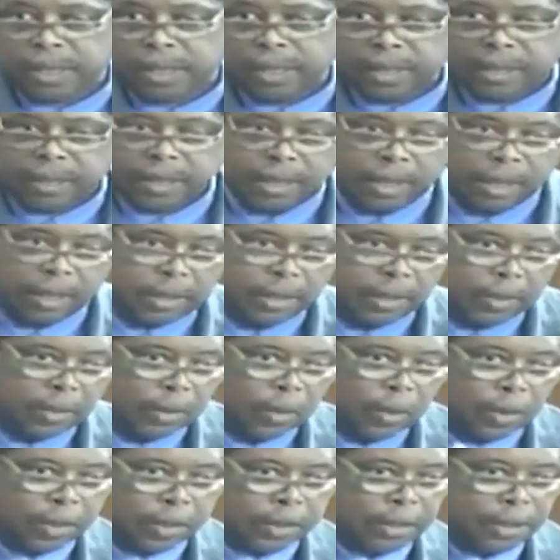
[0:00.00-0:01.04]
The
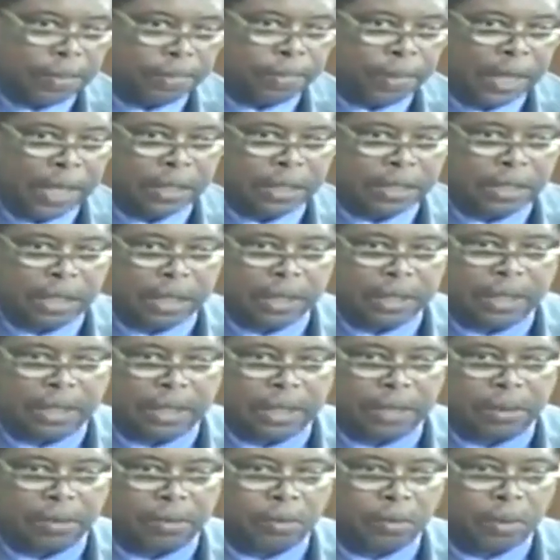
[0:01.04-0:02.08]
tourism pension
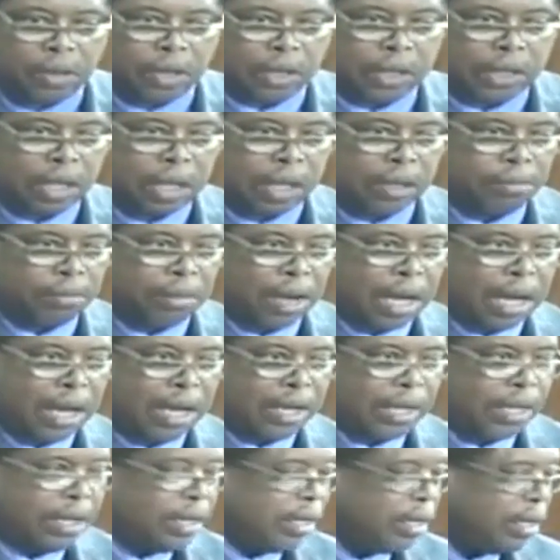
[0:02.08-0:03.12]
thing worked on
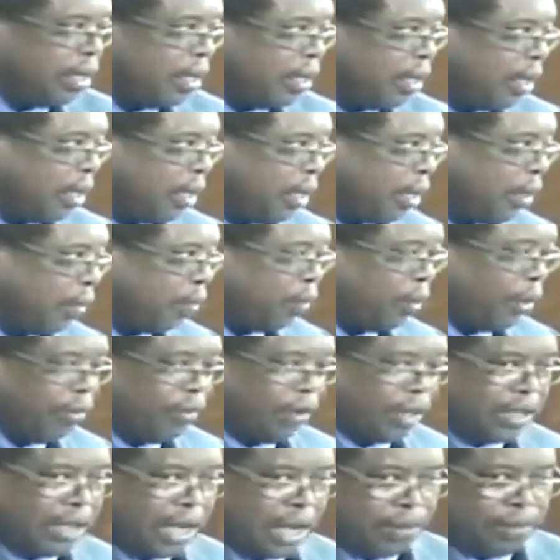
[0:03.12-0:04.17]
by the
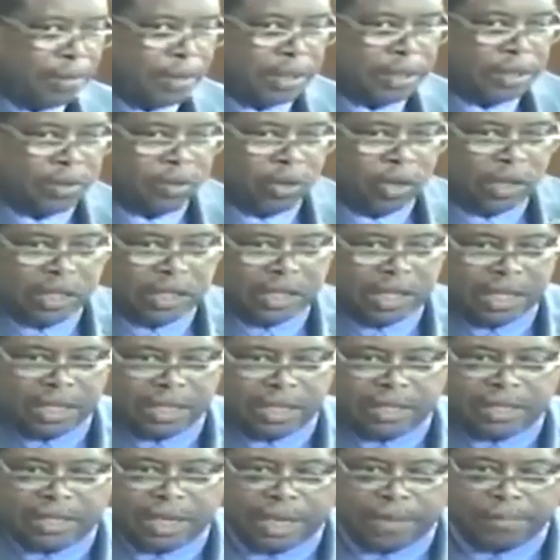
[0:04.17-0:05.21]
previous administration and
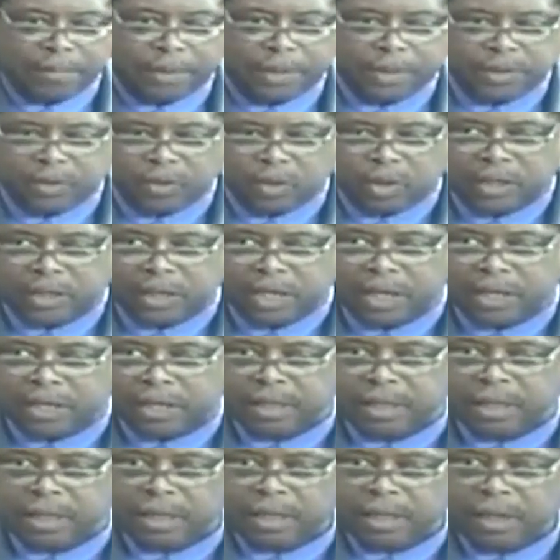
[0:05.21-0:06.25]
this administration
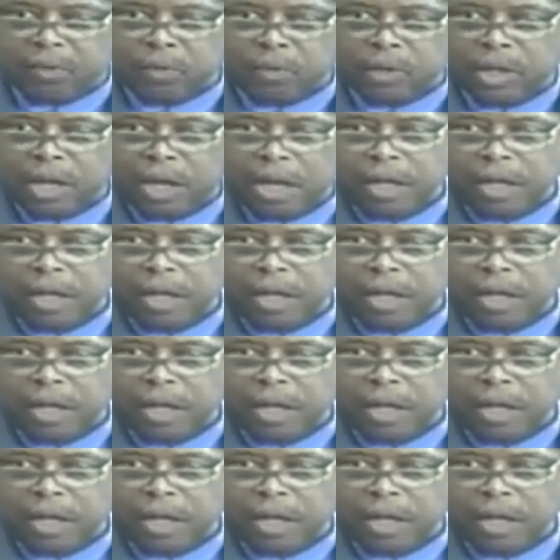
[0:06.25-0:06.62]
will